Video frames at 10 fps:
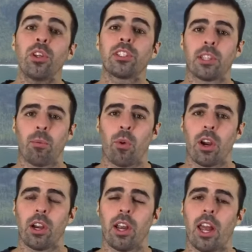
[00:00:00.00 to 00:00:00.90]
to
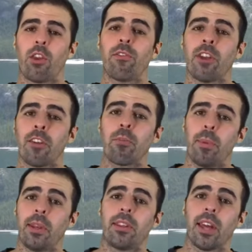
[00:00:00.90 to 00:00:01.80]
somewhere and you've never
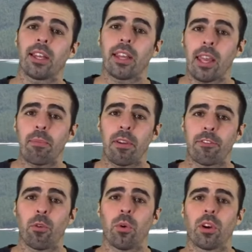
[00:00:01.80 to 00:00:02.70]
been to that lake
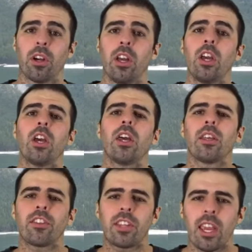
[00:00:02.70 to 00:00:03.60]
before,
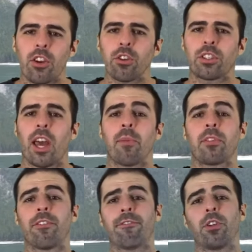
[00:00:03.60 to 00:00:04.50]
Take your time
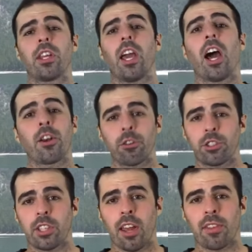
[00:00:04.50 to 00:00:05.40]
to fully
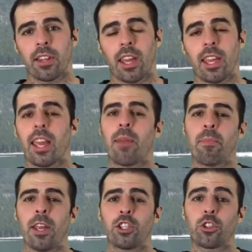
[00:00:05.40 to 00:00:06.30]
understand the lake and
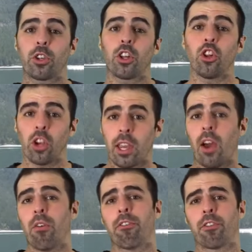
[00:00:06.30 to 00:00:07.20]
make sure to look
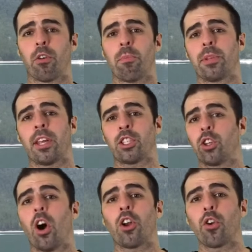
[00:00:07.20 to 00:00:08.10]
out for
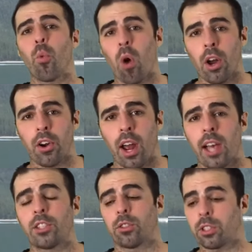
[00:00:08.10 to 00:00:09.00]
potential underwater
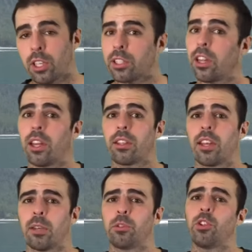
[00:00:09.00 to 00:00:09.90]
hazards because a lot of
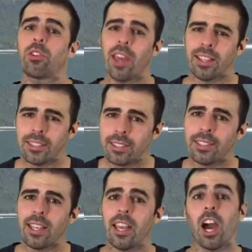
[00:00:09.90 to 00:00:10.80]
times you can
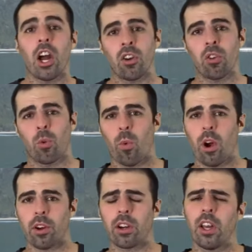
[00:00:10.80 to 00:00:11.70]
see under the
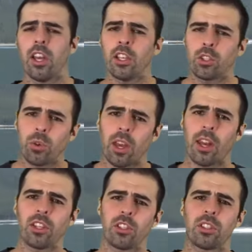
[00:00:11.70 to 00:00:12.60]
water. So kind
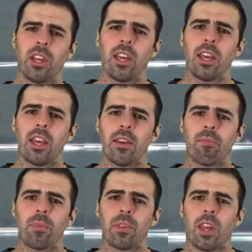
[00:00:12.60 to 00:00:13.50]
of just
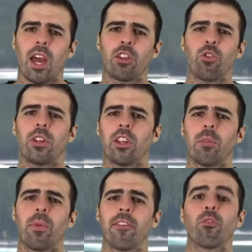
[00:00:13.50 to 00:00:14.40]
uh, do a little
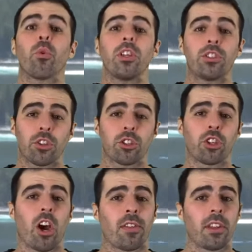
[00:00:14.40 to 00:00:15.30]
bit of research on the